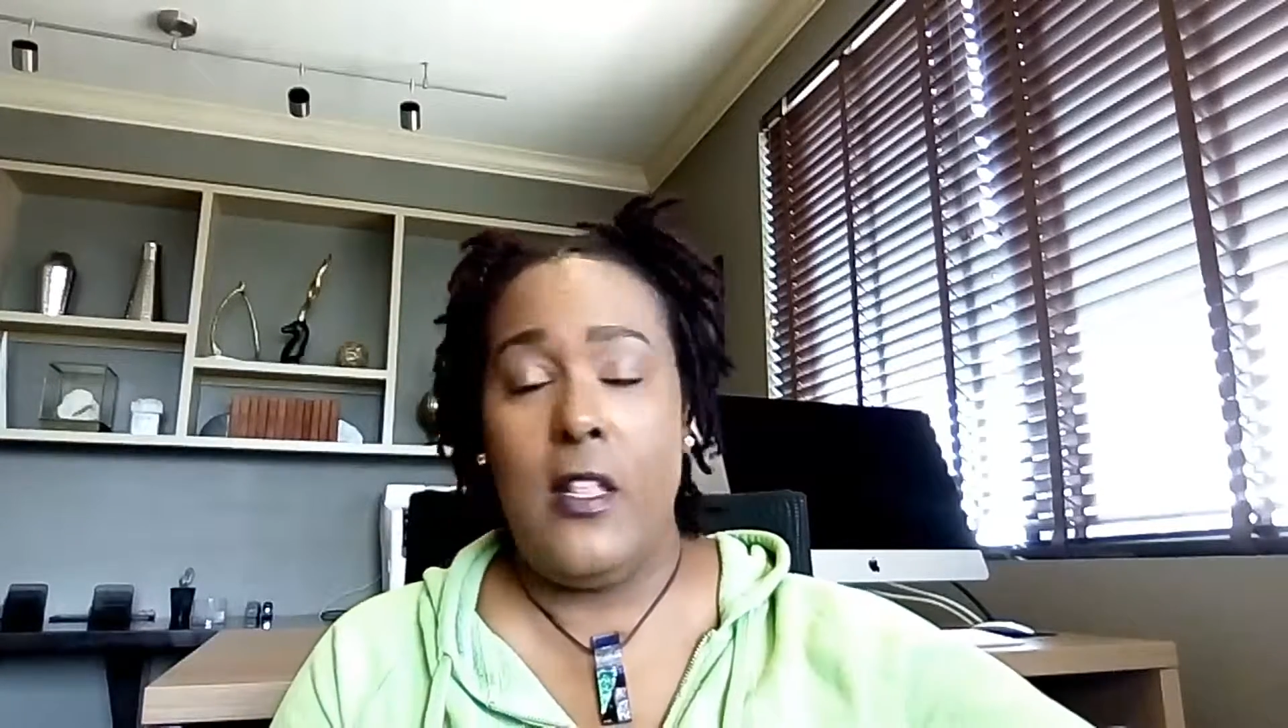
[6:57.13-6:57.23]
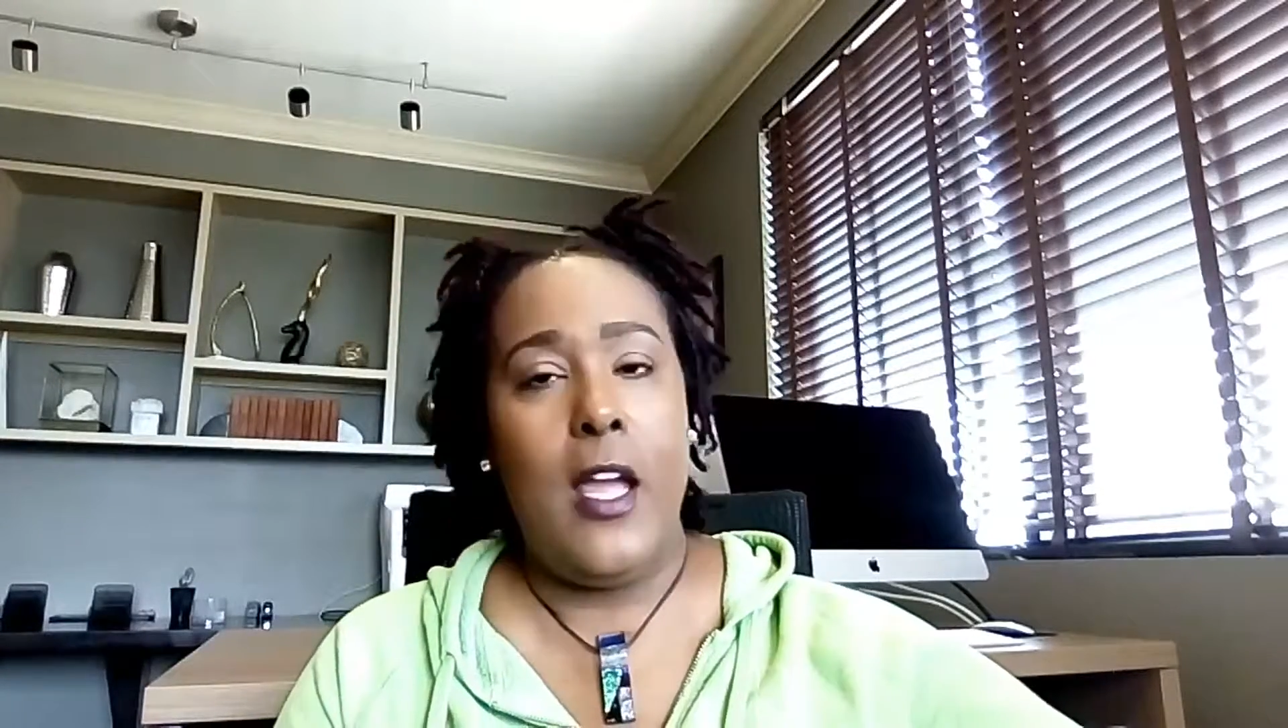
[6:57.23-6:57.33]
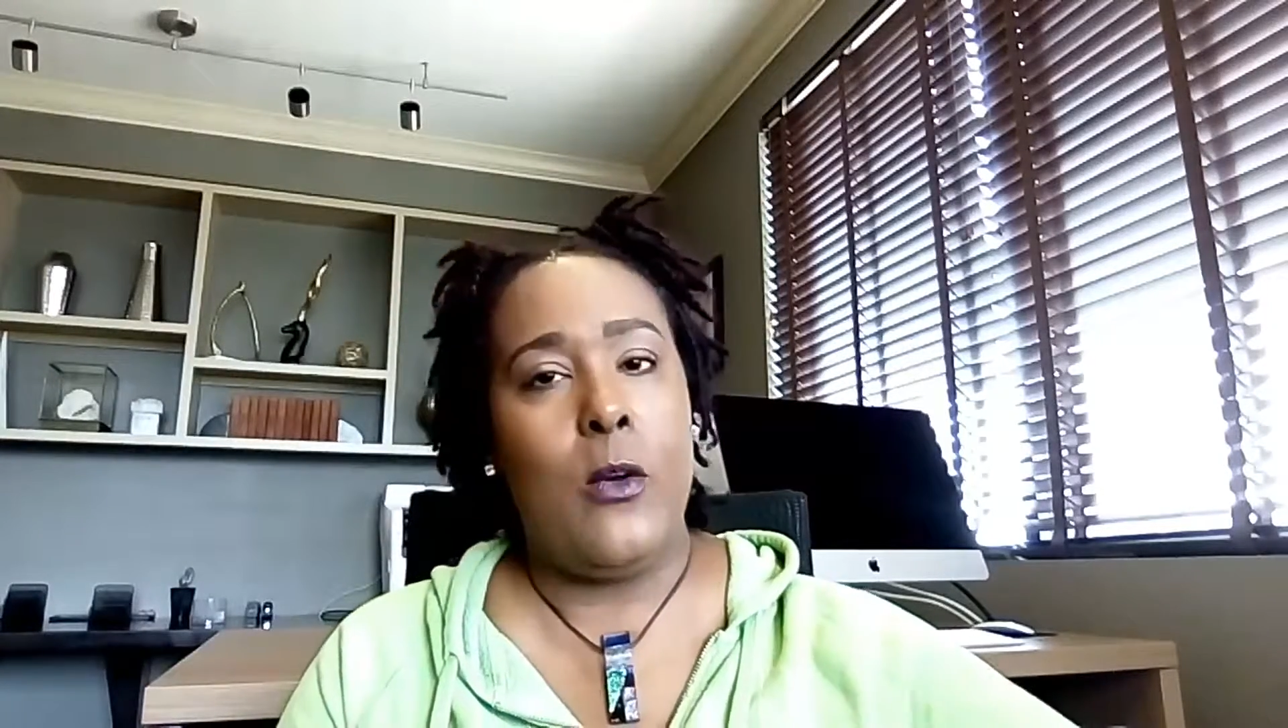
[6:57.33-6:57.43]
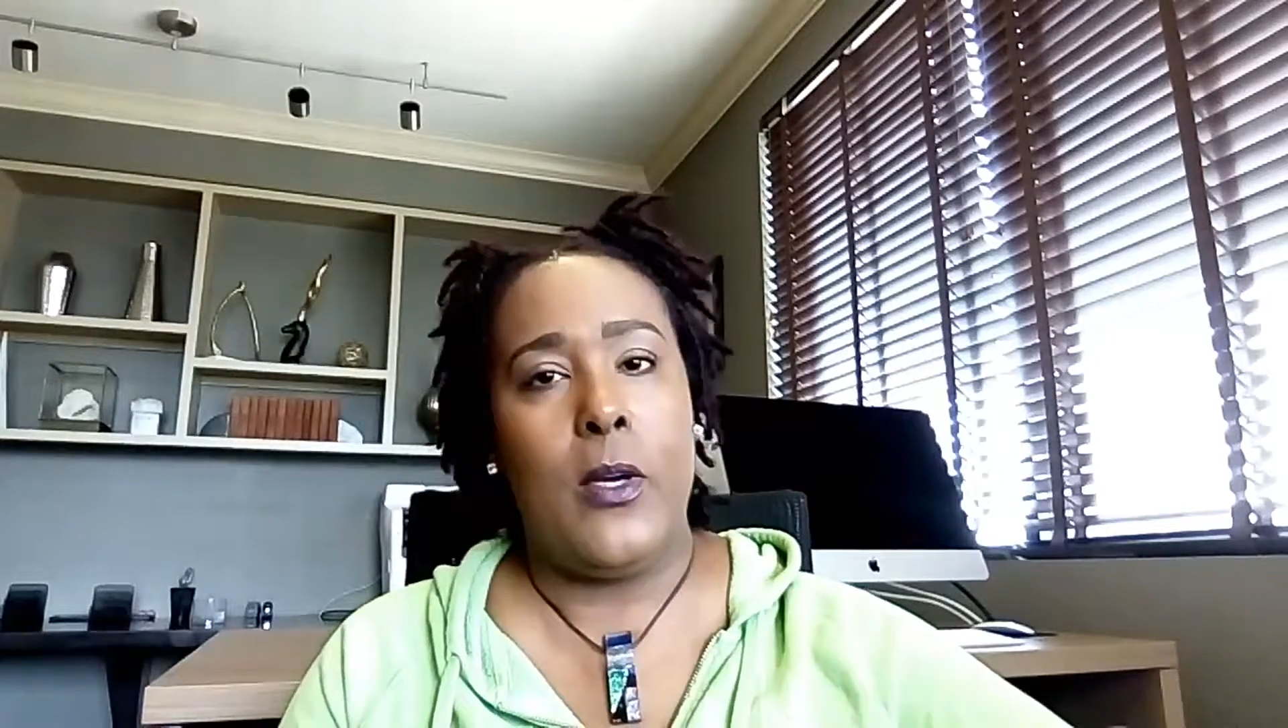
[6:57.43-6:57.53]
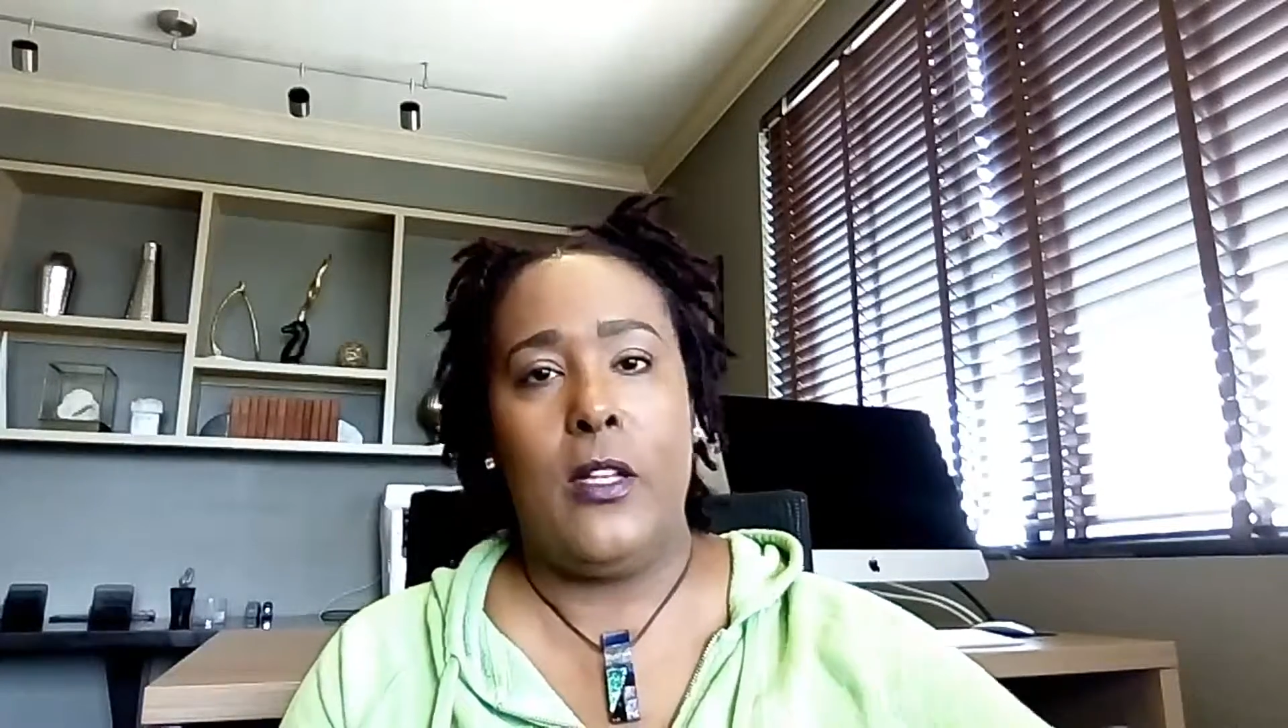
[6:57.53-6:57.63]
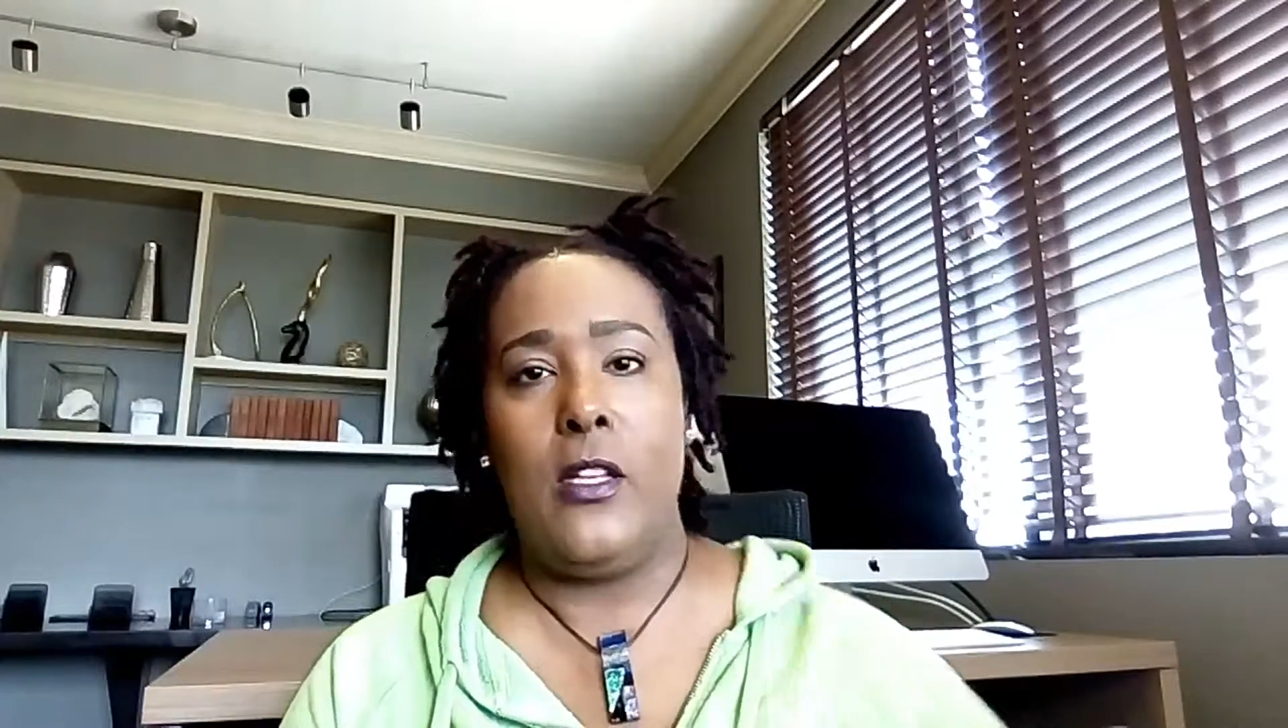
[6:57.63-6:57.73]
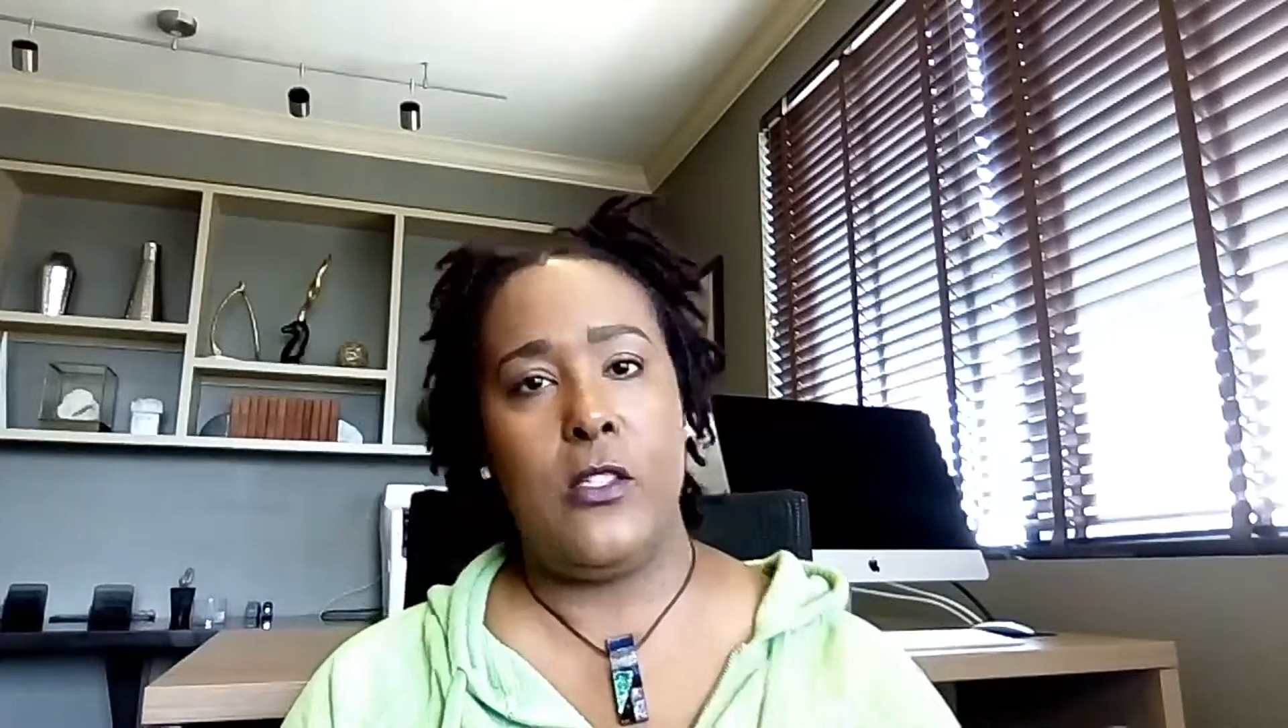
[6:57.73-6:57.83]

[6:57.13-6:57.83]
that quickly.